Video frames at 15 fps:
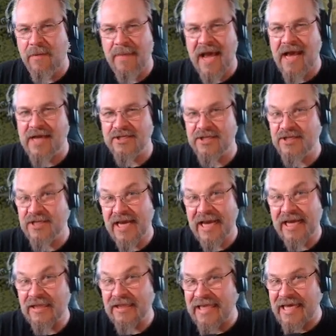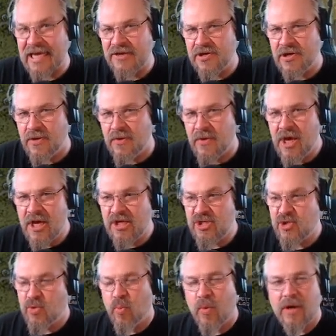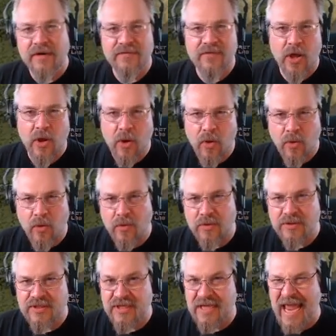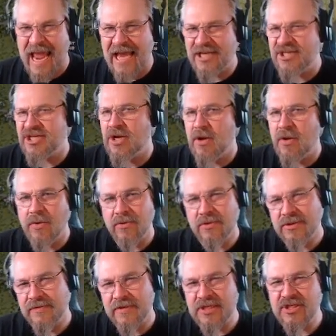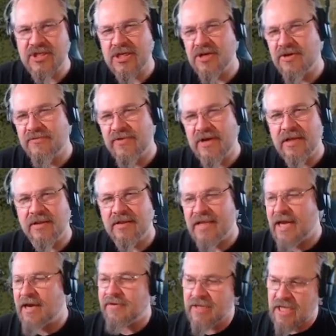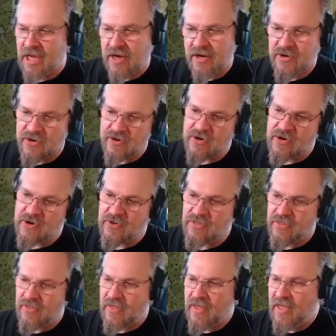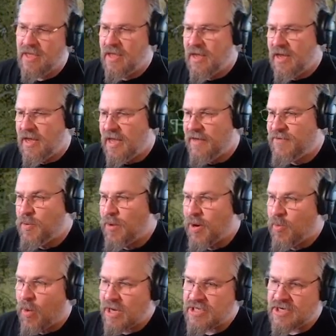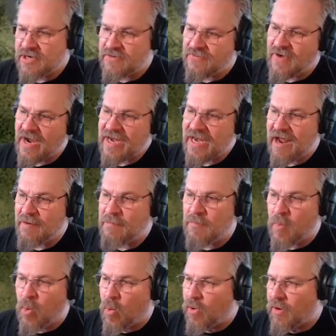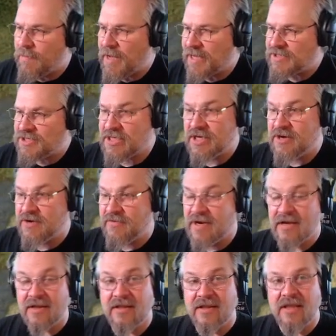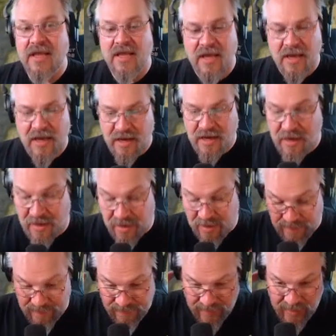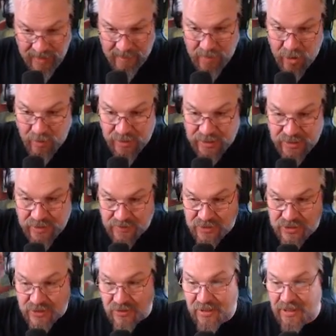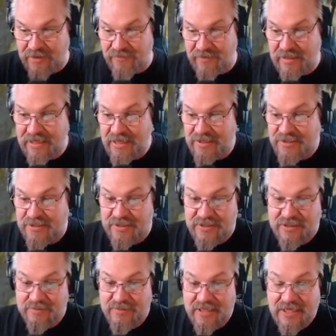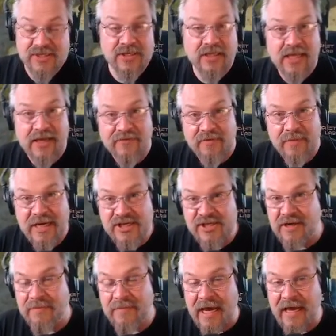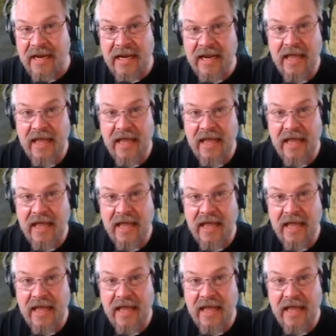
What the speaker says: passage that can lead you to one of the holds, the ancient holds of the Slindari there in the Underearth. If you had wanted to find out more about Slindari, I'm going to certainly release some additional information about it